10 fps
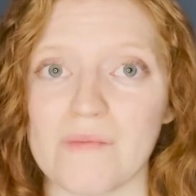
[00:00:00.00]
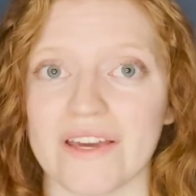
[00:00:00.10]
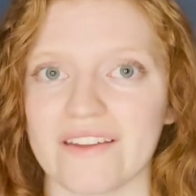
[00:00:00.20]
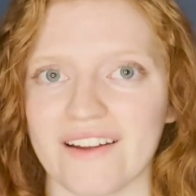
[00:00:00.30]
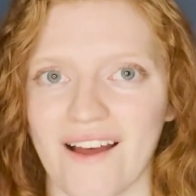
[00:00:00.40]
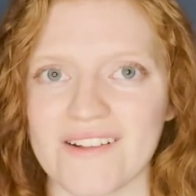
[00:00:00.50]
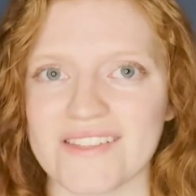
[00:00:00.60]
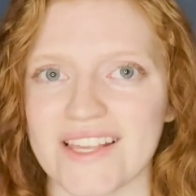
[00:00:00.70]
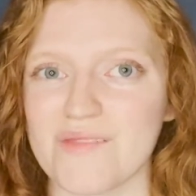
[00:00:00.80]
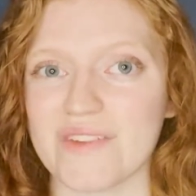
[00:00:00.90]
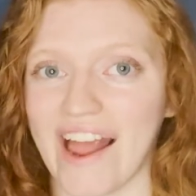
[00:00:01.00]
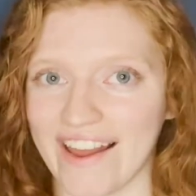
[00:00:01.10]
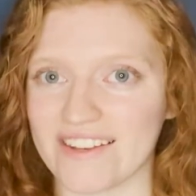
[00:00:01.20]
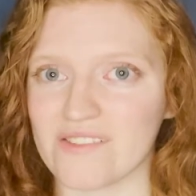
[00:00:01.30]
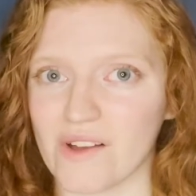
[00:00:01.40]
by their concept
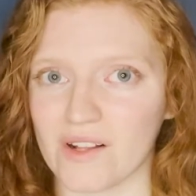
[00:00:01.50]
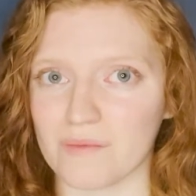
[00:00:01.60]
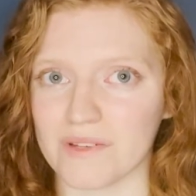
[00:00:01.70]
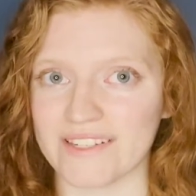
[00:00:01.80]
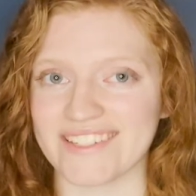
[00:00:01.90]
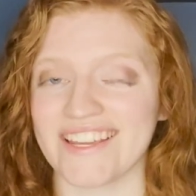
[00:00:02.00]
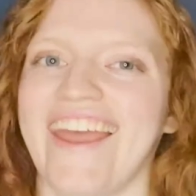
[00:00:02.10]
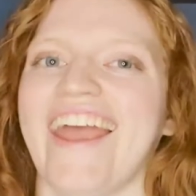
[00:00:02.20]
and development.